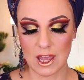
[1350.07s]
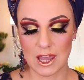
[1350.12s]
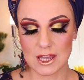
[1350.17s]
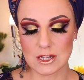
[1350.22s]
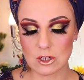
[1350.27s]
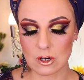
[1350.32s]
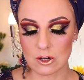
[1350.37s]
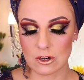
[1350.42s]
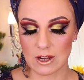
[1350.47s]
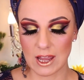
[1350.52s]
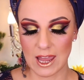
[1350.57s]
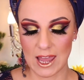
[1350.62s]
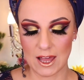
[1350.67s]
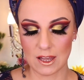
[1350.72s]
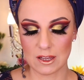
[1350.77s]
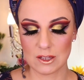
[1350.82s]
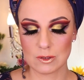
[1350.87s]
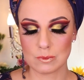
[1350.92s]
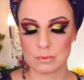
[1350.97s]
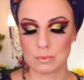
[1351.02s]

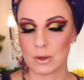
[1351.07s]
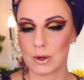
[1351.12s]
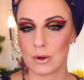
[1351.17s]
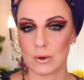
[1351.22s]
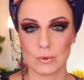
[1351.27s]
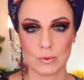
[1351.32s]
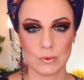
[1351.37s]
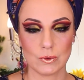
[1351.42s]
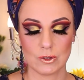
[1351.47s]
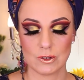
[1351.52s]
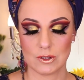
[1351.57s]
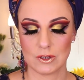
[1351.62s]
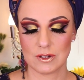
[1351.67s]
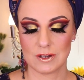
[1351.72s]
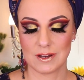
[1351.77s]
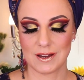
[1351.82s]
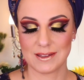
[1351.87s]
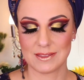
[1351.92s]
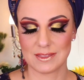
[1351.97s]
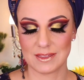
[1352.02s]
Allan Poe,
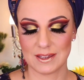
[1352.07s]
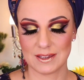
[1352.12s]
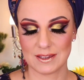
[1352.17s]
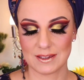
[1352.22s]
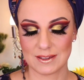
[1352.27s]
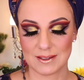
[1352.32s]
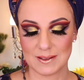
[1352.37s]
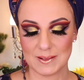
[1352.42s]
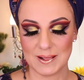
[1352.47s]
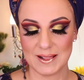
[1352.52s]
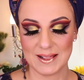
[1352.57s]
I think.